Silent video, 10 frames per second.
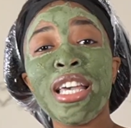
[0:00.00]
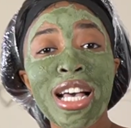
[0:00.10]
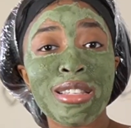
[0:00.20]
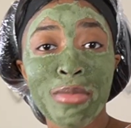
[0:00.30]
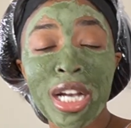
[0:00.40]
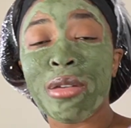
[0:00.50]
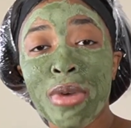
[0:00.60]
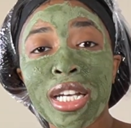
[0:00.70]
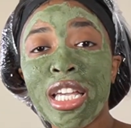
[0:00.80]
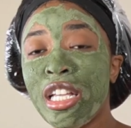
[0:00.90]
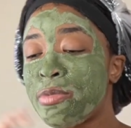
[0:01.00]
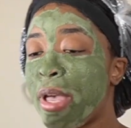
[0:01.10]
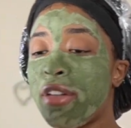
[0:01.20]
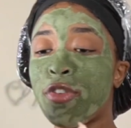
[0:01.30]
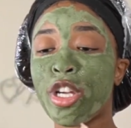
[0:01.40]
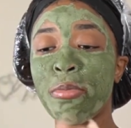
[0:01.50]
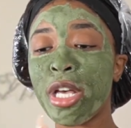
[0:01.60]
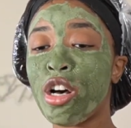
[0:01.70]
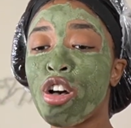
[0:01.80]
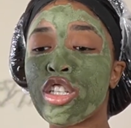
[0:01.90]
he has money, he's paying for your
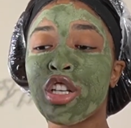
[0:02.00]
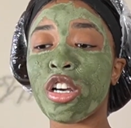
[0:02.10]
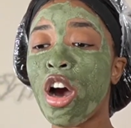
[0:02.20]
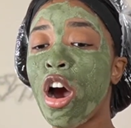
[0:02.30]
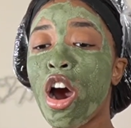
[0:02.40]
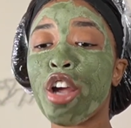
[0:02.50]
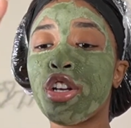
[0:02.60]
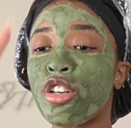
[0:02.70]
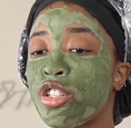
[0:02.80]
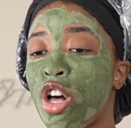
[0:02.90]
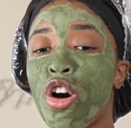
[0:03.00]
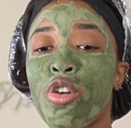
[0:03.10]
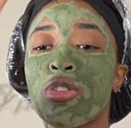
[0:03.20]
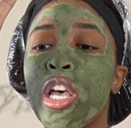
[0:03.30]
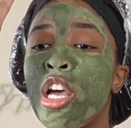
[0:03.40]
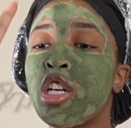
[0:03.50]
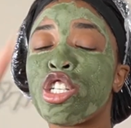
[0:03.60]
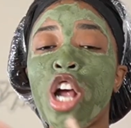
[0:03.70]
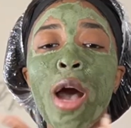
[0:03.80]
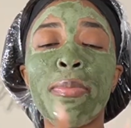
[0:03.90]
bills, your car, your clothes,
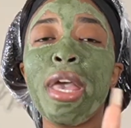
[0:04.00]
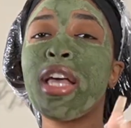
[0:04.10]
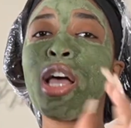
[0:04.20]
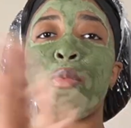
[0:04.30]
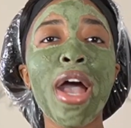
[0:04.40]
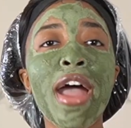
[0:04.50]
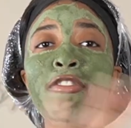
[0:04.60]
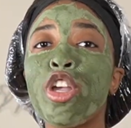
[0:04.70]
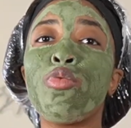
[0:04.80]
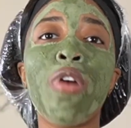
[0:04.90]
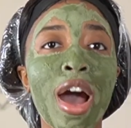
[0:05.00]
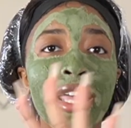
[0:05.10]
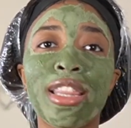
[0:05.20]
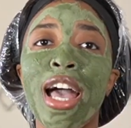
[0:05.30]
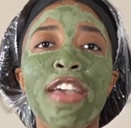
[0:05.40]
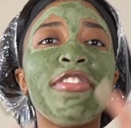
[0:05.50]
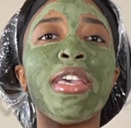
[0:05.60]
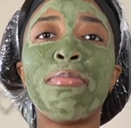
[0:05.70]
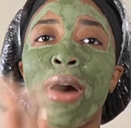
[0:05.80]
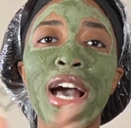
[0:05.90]
shopping, like whatever you want in life,
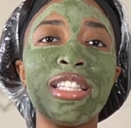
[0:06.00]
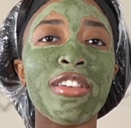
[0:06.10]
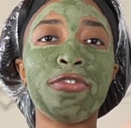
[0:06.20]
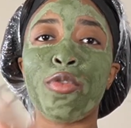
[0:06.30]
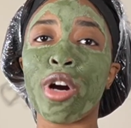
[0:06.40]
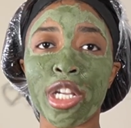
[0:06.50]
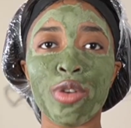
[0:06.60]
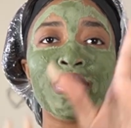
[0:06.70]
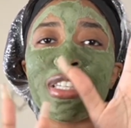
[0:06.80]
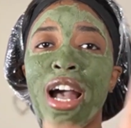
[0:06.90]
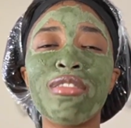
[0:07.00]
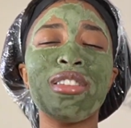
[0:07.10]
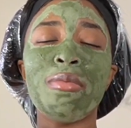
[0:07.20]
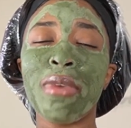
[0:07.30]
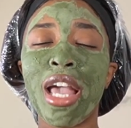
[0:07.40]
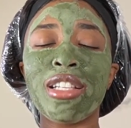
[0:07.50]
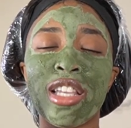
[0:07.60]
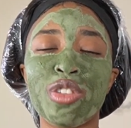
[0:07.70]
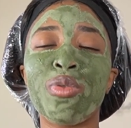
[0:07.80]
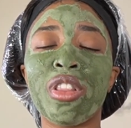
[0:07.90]
he buys it for you. Sounds
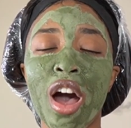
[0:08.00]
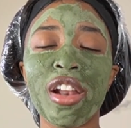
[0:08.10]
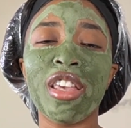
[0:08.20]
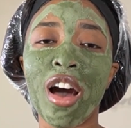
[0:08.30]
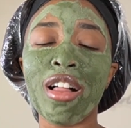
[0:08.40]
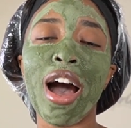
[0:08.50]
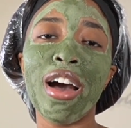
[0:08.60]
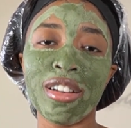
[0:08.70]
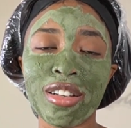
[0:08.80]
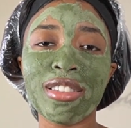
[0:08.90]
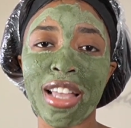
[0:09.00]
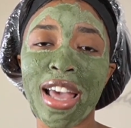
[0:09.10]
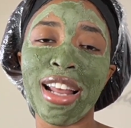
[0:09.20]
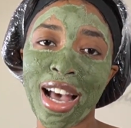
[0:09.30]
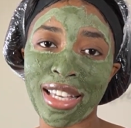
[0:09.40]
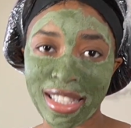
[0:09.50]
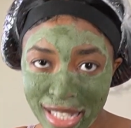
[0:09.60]
amazing to a lot of y'all. I understand, I